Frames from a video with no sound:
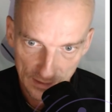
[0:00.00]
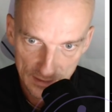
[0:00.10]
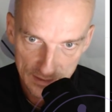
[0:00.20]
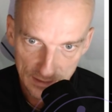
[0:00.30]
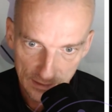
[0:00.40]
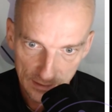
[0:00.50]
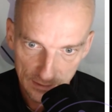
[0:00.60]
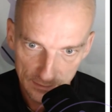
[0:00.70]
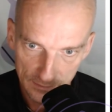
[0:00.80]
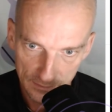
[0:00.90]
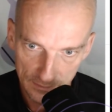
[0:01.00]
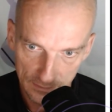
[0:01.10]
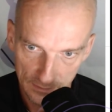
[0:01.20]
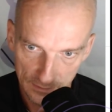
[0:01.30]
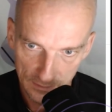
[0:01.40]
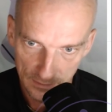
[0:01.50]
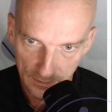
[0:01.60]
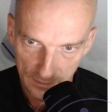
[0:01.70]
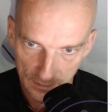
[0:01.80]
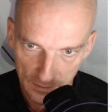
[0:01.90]
you can see
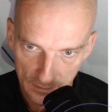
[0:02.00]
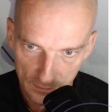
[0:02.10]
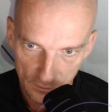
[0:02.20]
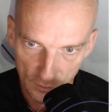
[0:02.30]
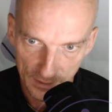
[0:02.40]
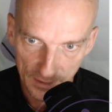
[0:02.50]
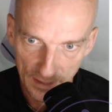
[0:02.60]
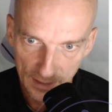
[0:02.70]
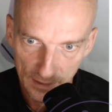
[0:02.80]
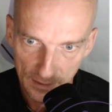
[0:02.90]
to the neck